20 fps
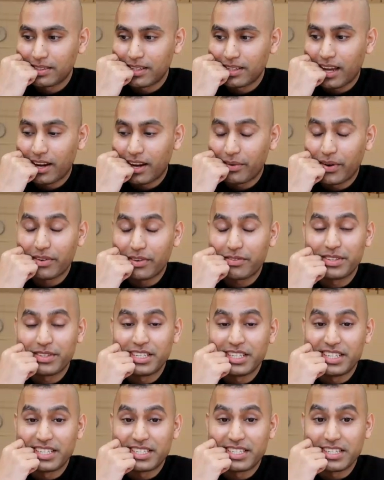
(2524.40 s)
a
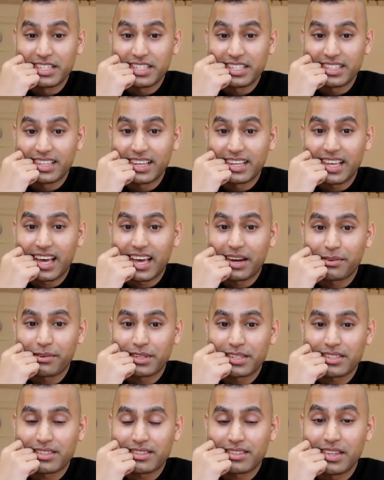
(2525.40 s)
refugee decision that I
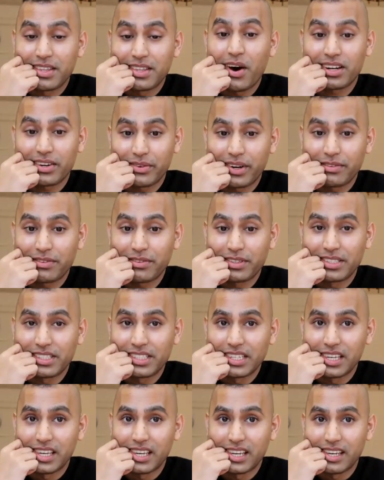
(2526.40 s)
was not a
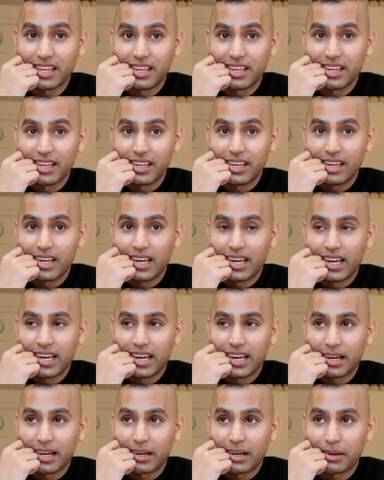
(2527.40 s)
refugee,
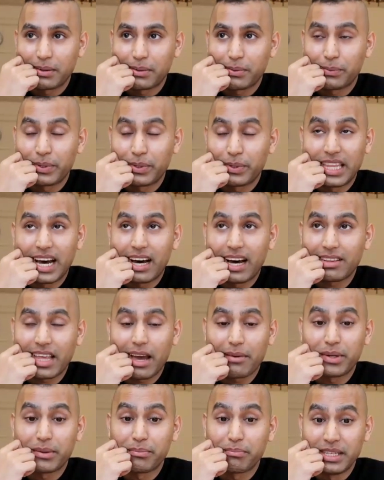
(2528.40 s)
without
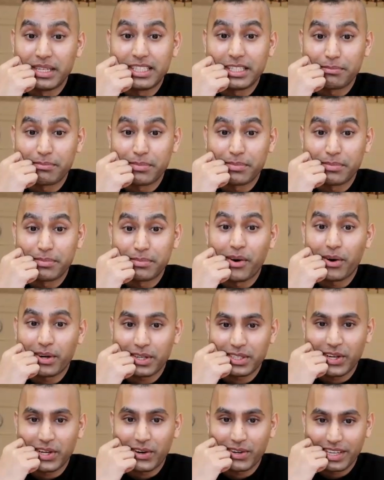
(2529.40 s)
ever meeting me or
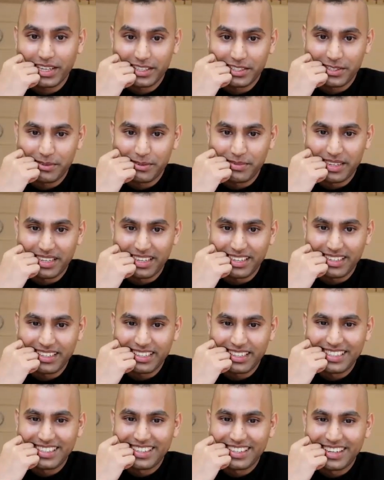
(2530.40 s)
talking to me,
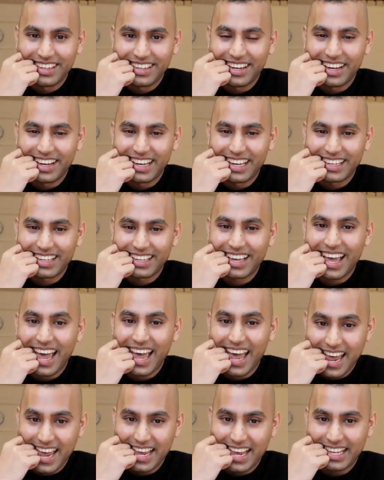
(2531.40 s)

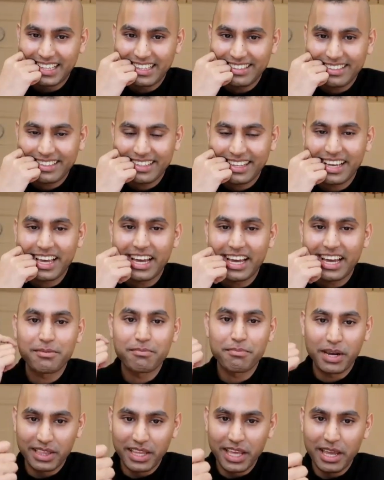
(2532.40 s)
and getting
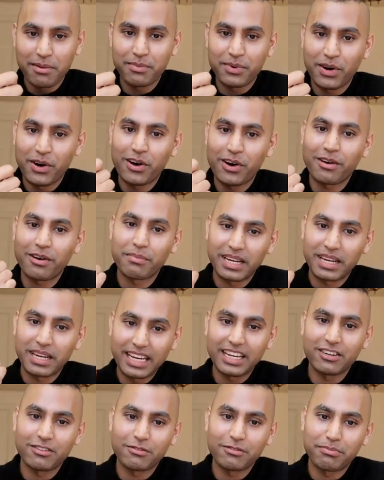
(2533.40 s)
my name wrong, my
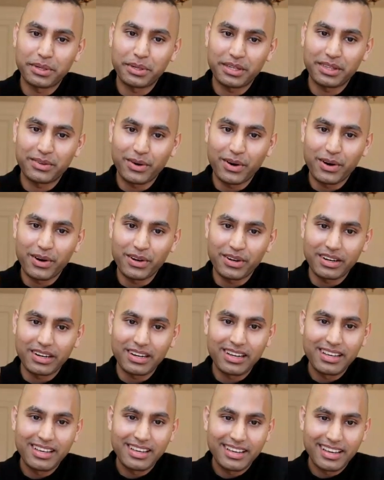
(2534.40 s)
date of birth wrong,
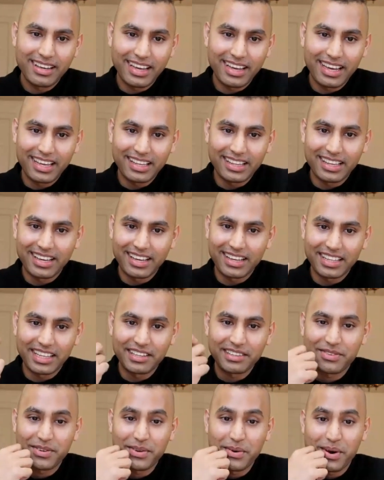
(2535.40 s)
and a
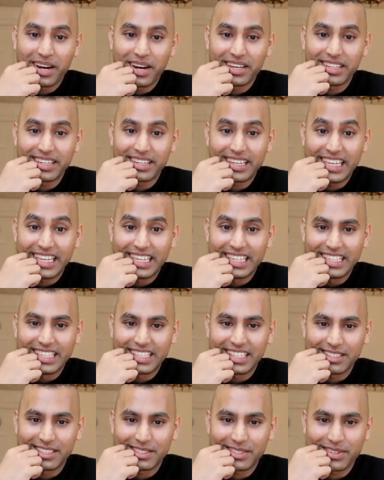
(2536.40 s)
few other key
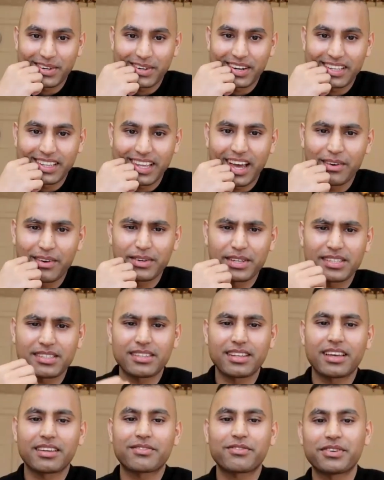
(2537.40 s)
details wrong. And
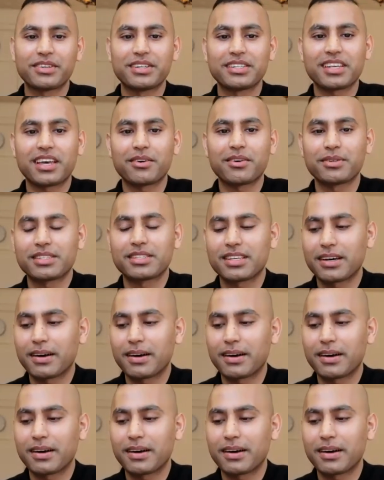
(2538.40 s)
at first I was